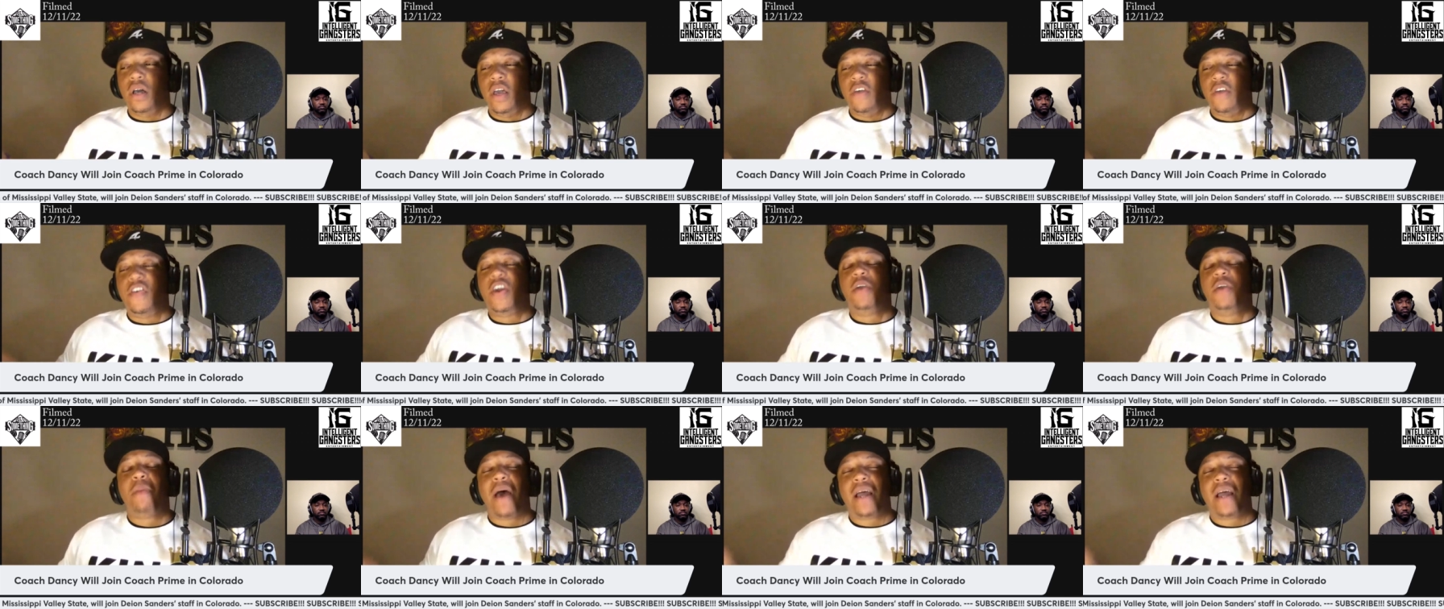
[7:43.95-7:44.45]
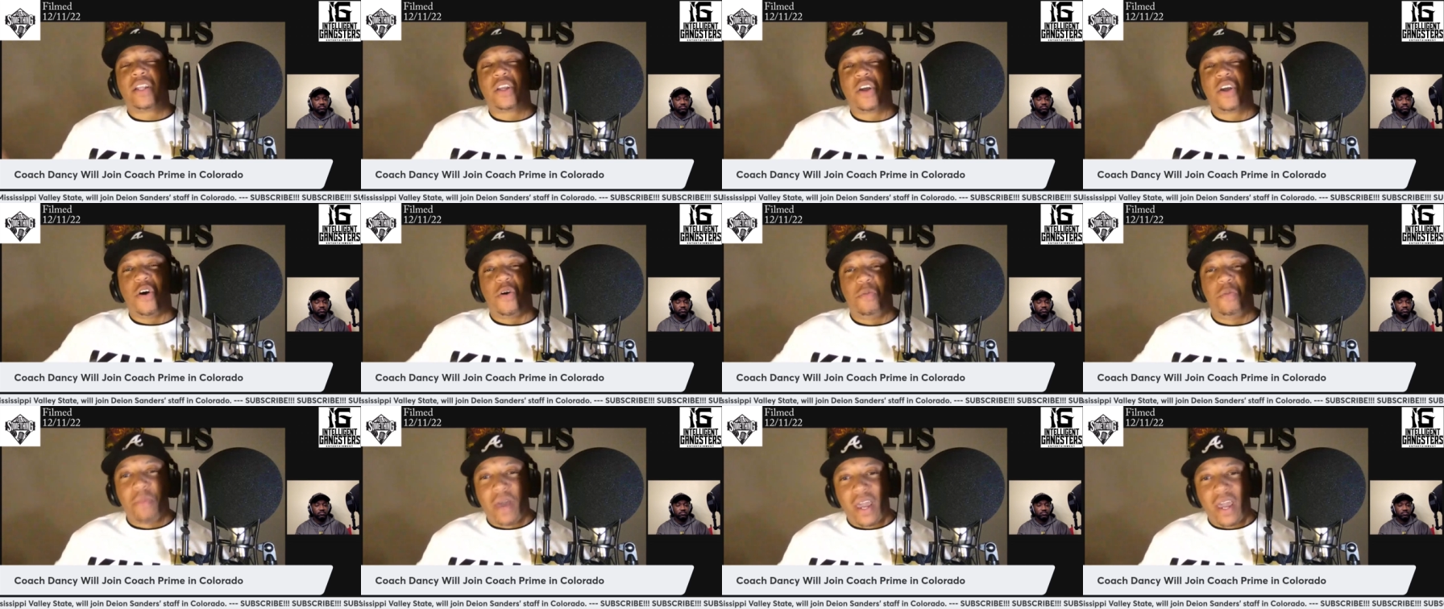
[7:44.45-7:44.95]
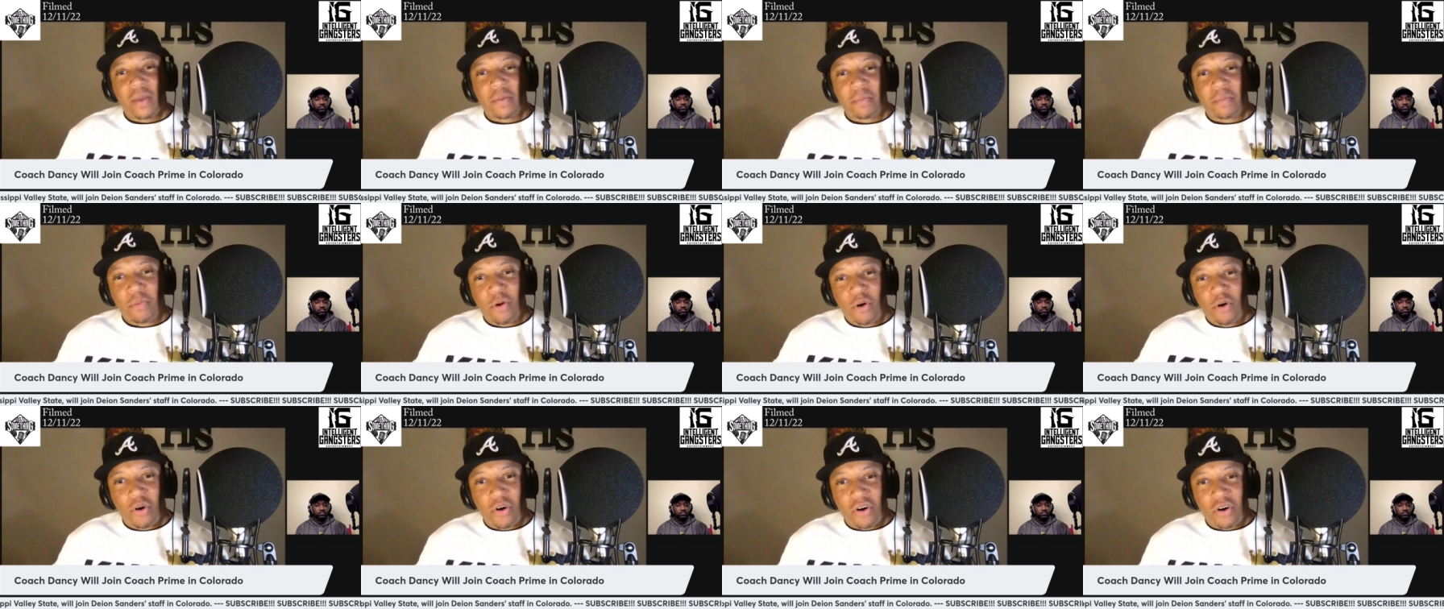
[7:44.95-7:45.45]
if he about to go make
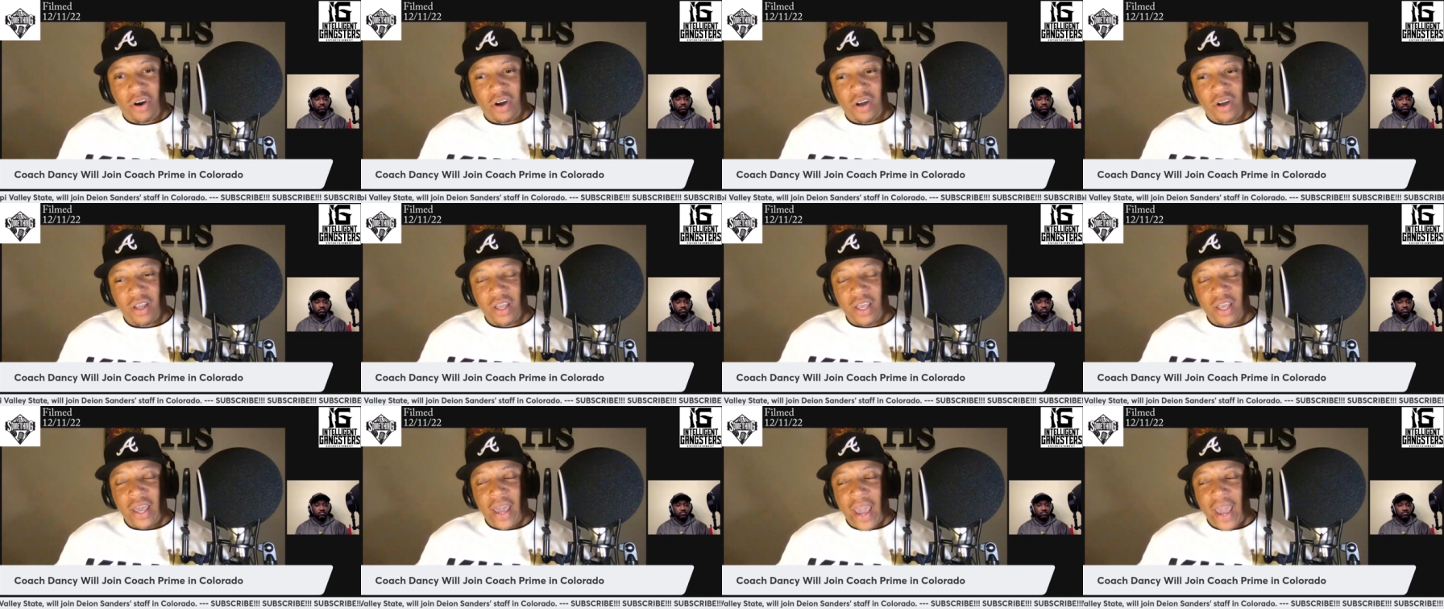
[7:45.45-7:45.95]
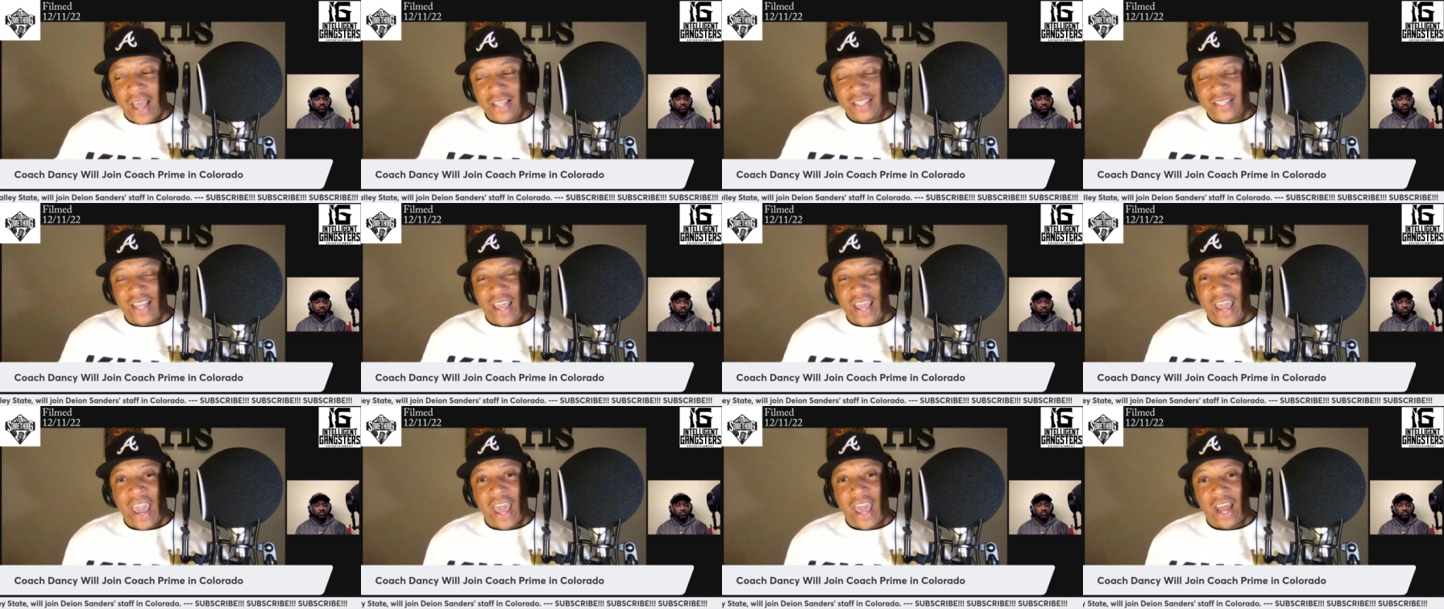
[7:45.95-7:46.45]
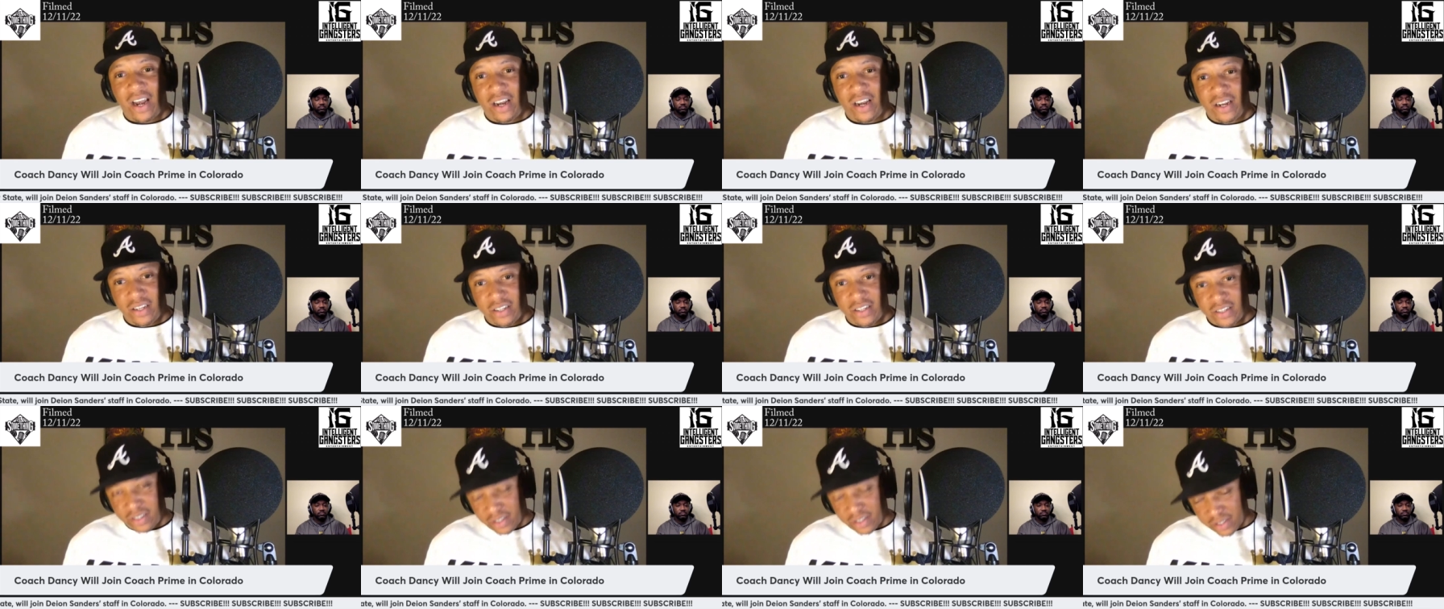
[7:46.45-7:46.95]
more as an
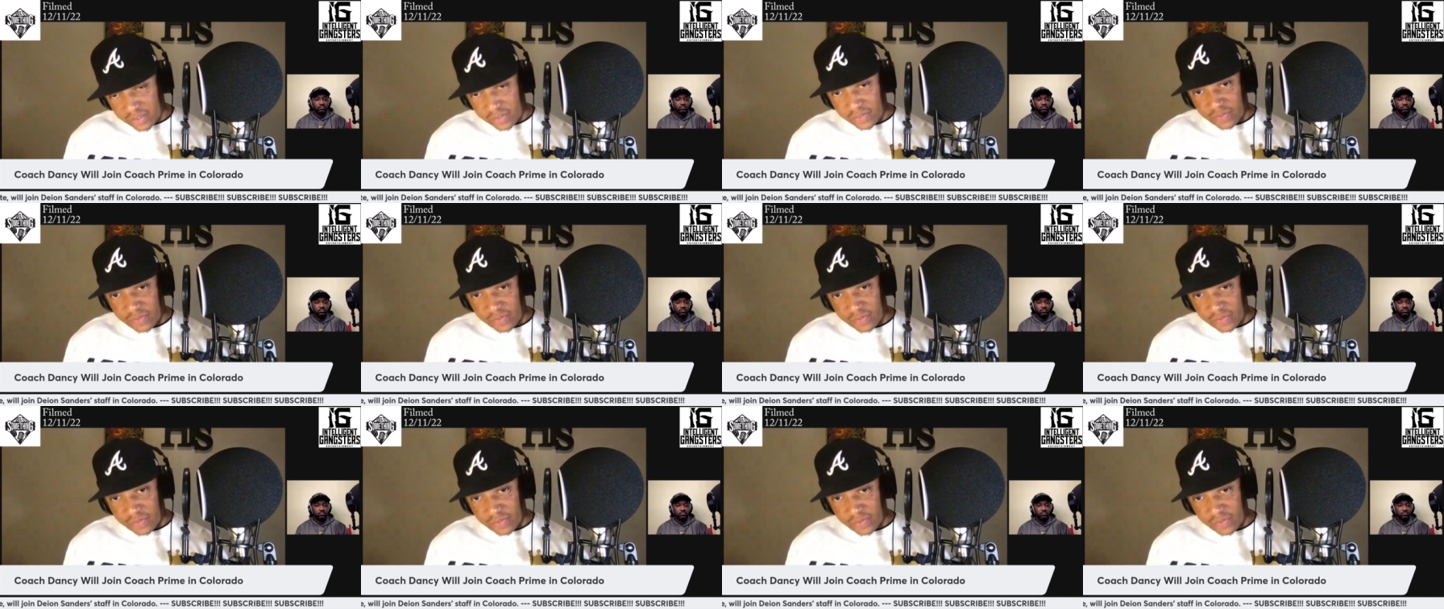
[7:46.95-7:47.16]
analyst